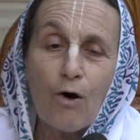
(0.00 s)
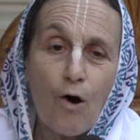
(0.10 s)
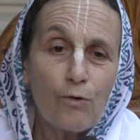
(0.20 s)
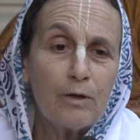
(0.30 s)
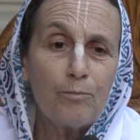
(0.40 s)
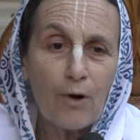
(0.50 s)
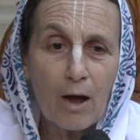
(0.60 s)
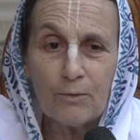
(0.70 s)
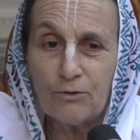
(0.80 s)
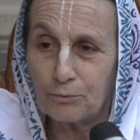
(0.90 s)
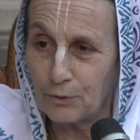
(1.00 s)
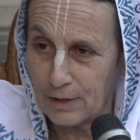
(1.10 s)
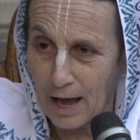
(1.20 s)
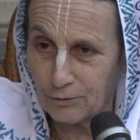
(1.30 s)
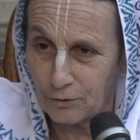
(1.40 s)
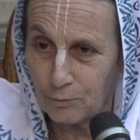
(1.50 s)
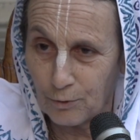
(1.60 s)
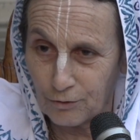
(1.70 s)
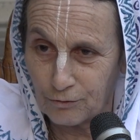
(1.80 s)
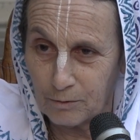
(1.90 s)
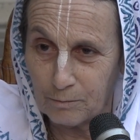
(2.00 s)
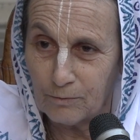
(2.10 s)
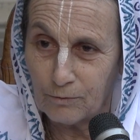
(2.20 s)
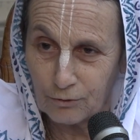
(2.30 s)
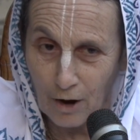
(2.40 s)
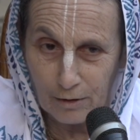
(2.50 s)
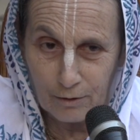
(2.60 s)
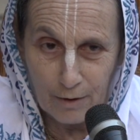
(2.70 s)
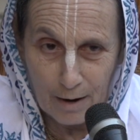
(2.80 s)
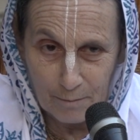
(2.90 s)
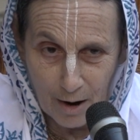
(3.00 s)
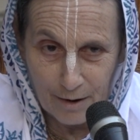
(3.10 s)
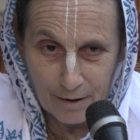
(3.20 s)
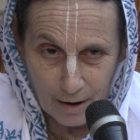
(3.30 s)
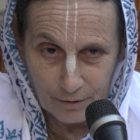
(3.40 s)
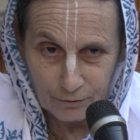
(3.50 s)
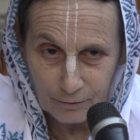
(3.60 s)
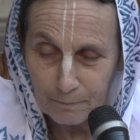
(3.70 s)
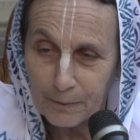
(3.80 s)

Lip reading: only Brahmins were allowed to worship Shalagram Maharaj.